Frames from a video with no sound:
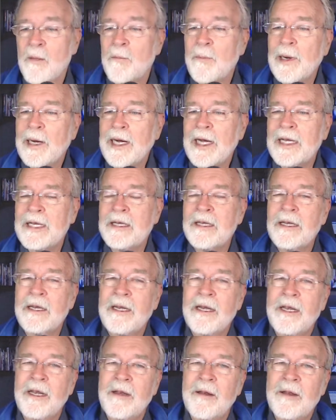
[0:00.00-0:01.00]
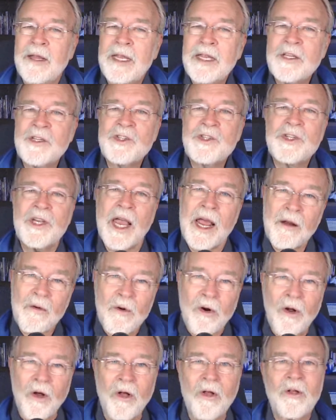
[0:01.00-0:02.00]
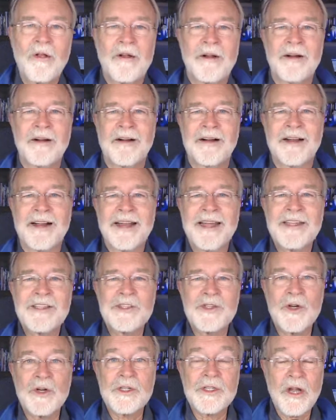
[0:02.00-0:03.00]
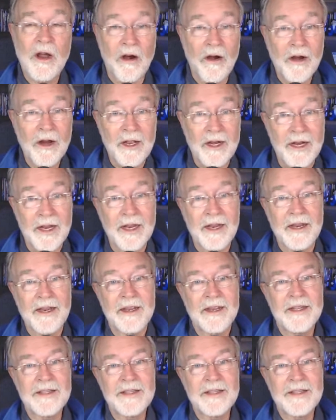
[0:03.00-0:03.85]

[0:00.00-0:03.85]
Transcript: But in general, it's your targeting.